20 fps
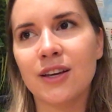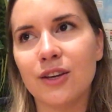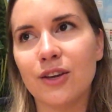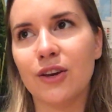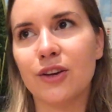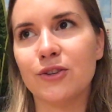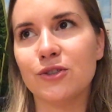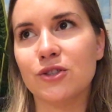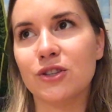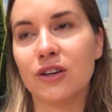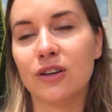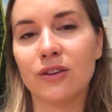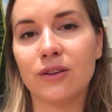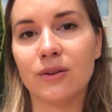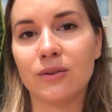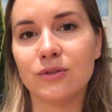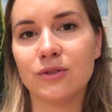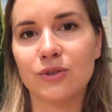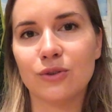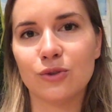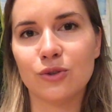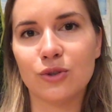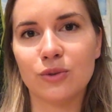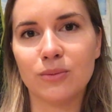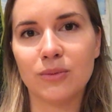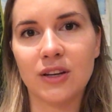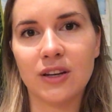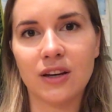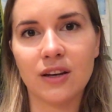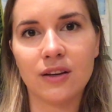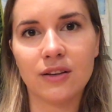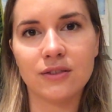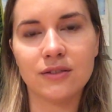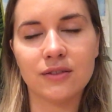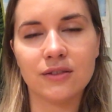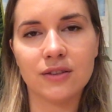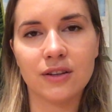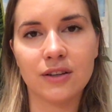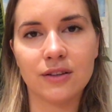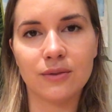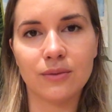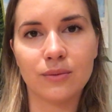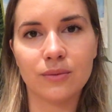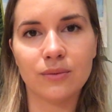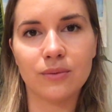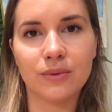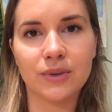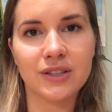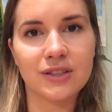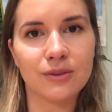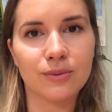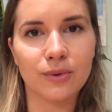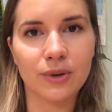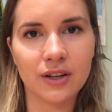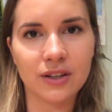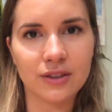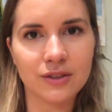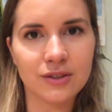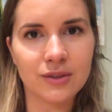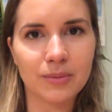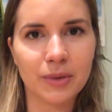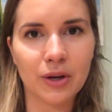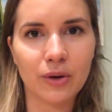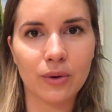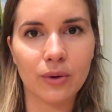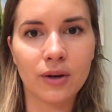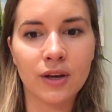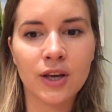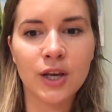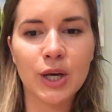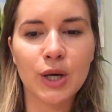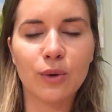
you can share that on social media and raise awareness about